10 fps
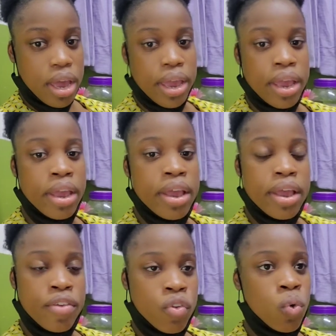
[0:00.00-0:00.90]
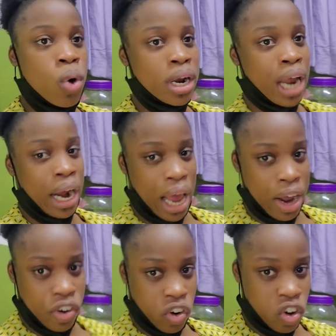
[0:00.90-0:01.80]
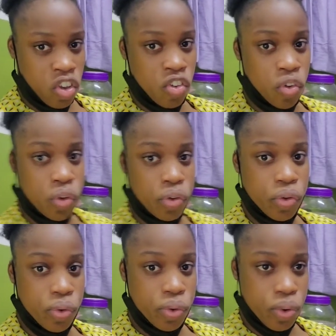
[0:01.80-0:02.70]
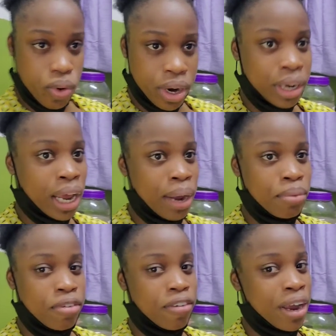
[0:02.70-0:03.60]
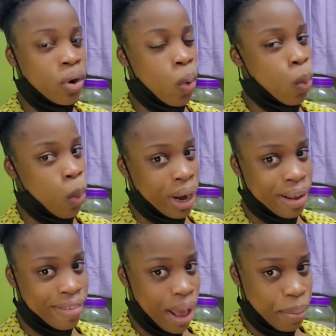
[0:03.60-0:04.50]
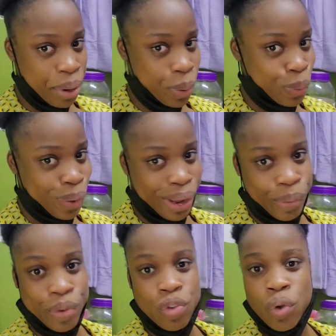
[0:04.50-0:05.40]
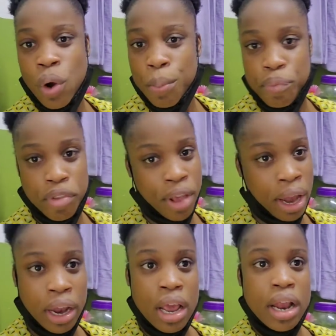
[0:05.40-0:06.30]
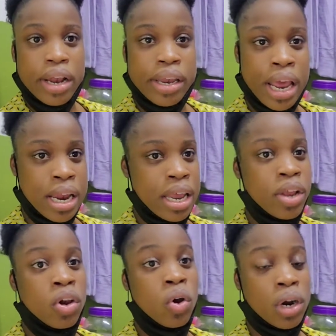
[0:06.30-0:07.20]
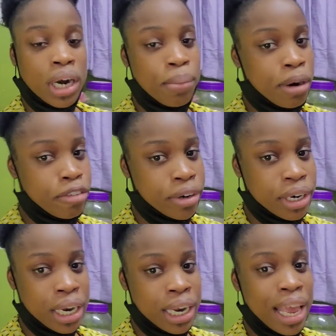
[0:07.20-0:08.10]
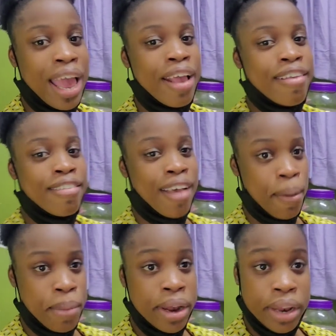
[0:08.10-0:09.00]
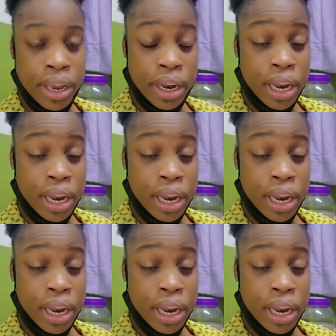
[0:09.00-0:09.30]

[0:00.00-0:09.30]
He is the one that actually took the time to find out what is happening, why I was so upset. Then he looked at my foot and he examined it,